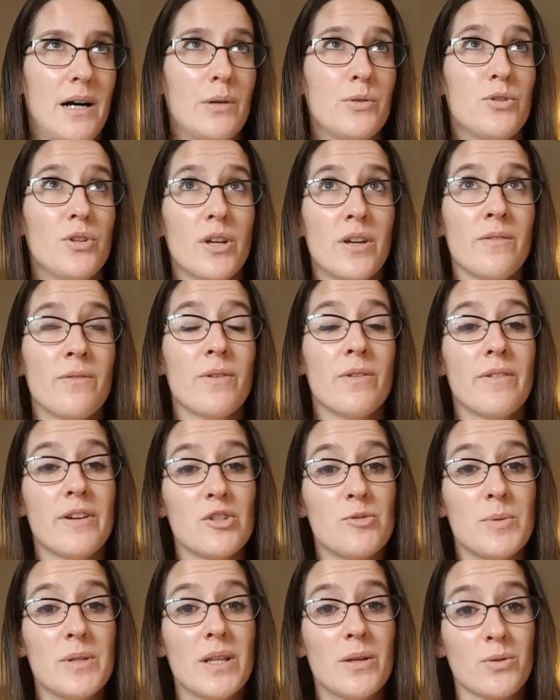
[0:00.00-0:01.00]
was looking for a
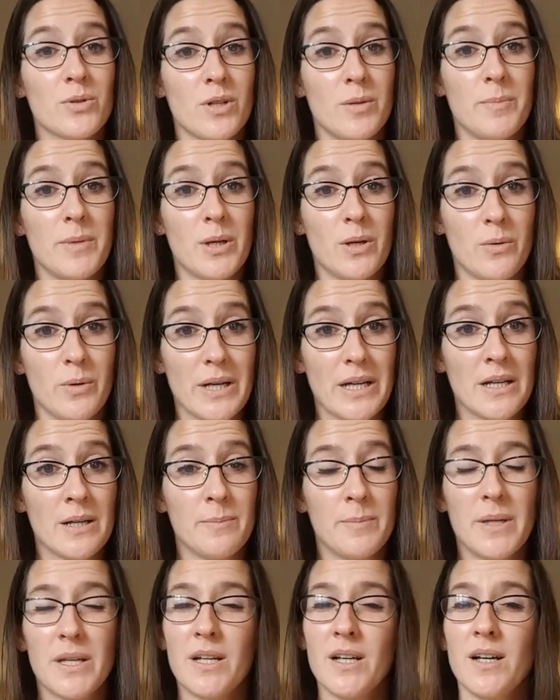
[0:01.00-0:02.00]
recipe that was going to be quick,
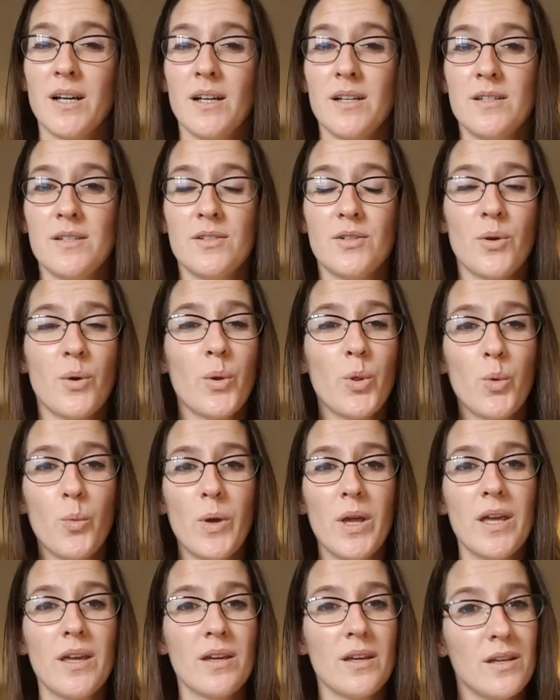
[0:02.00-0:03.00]
because during the
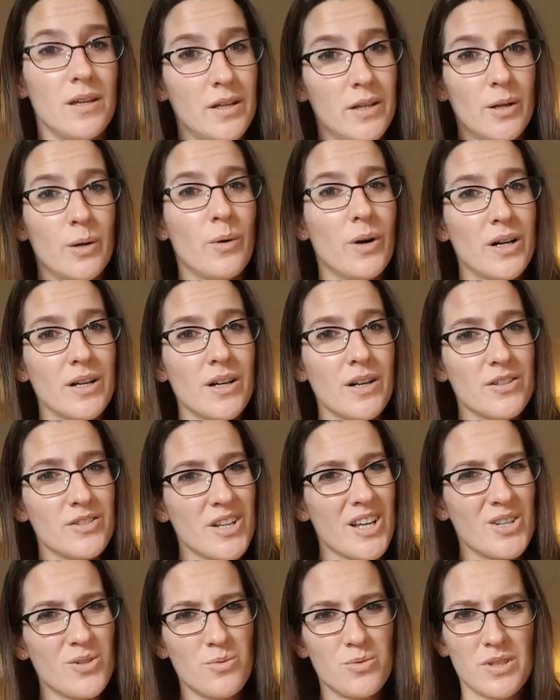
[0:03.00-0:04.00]
week, our
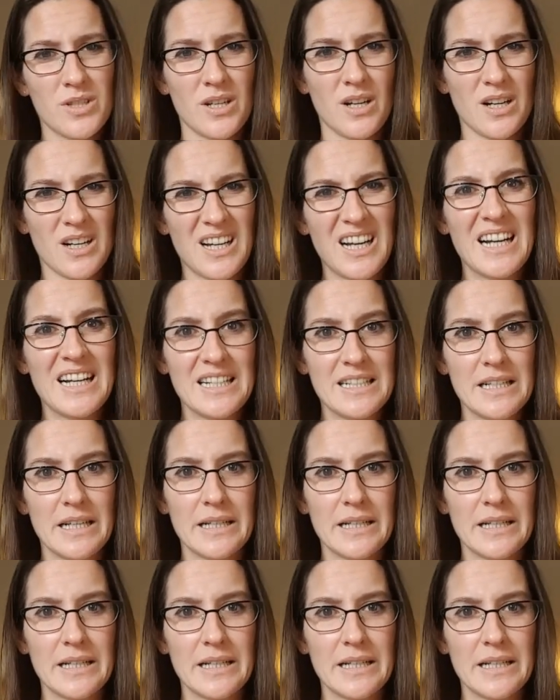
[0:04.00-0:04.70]
schedules are kind of